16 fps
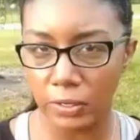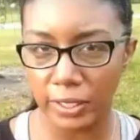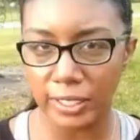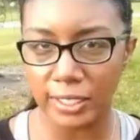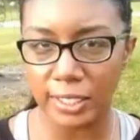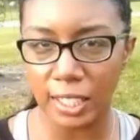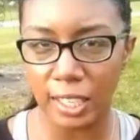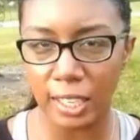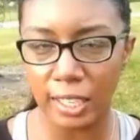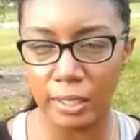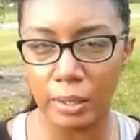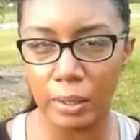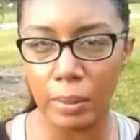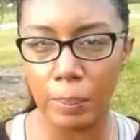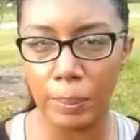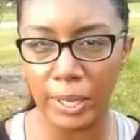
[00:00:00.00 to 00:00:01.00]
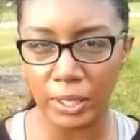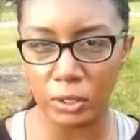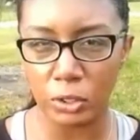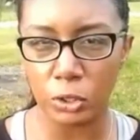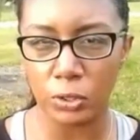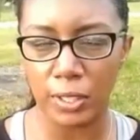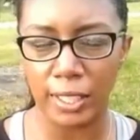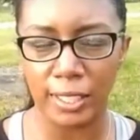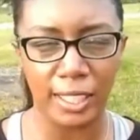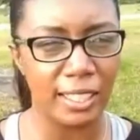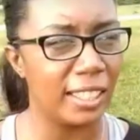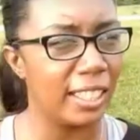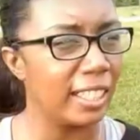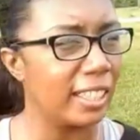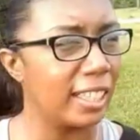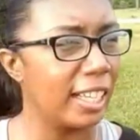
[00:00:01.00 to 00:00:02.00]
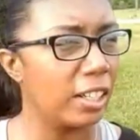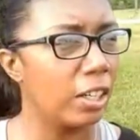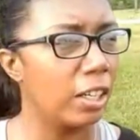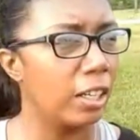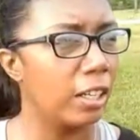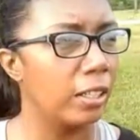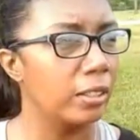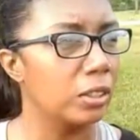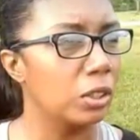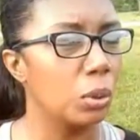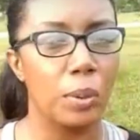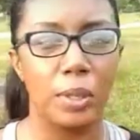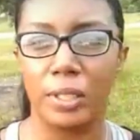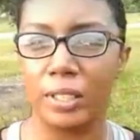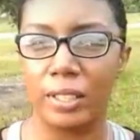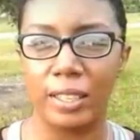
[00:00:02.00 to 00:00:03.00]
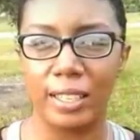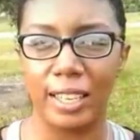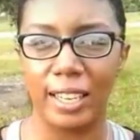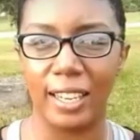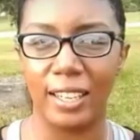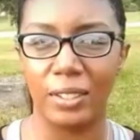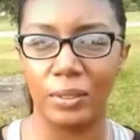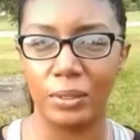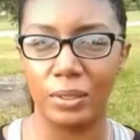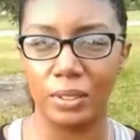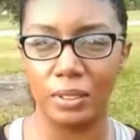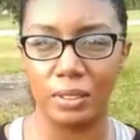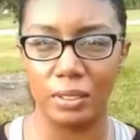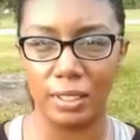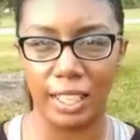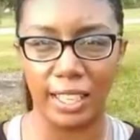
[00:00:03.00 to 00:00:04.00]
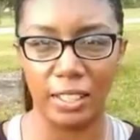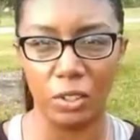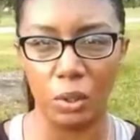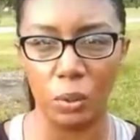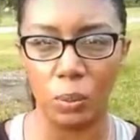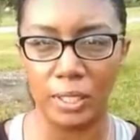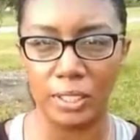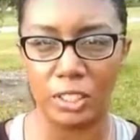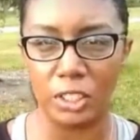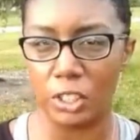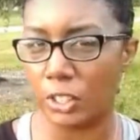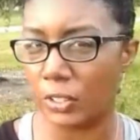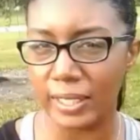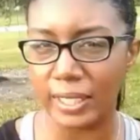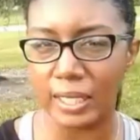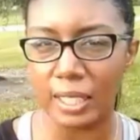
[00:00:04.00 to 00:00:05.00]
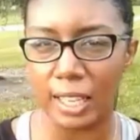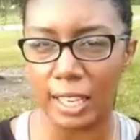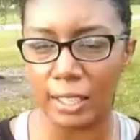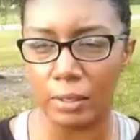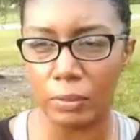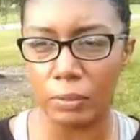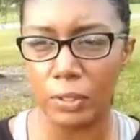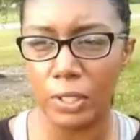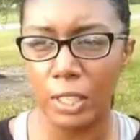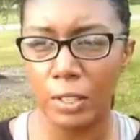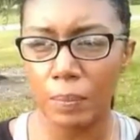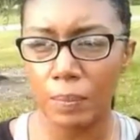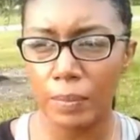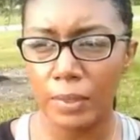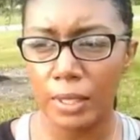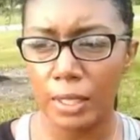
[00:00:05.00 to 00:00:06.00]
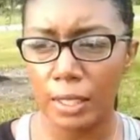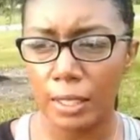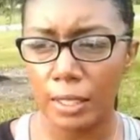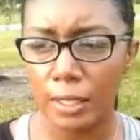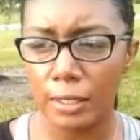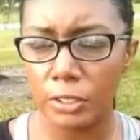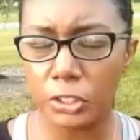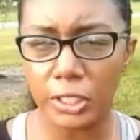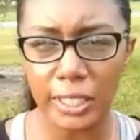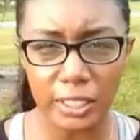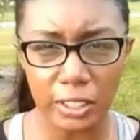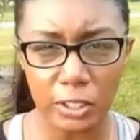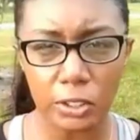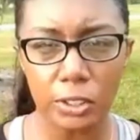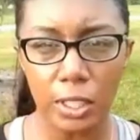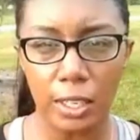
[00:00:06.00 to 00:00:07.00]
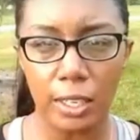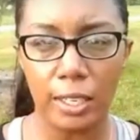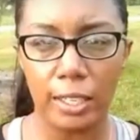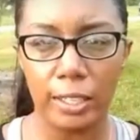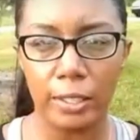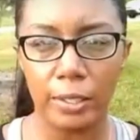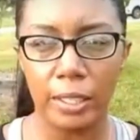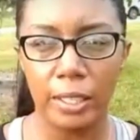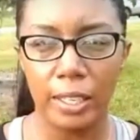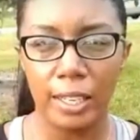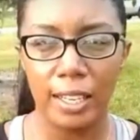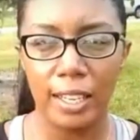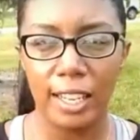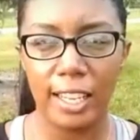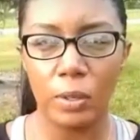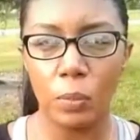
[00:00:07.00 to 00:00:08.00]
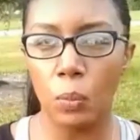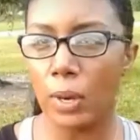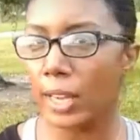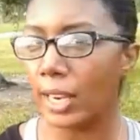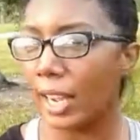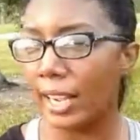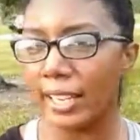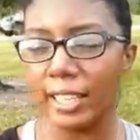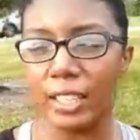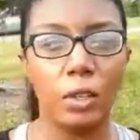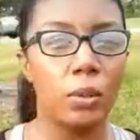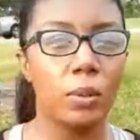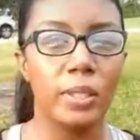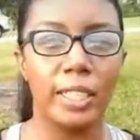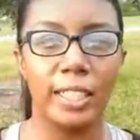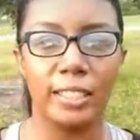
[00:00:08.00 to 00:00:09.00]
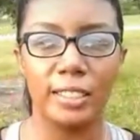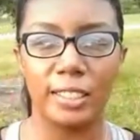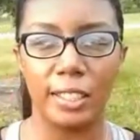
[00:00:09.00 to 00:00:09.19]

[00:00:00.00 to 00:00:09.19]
Yurizan Beltran, I think that her Twitter account handle was Yuri Love. She starred in what I can only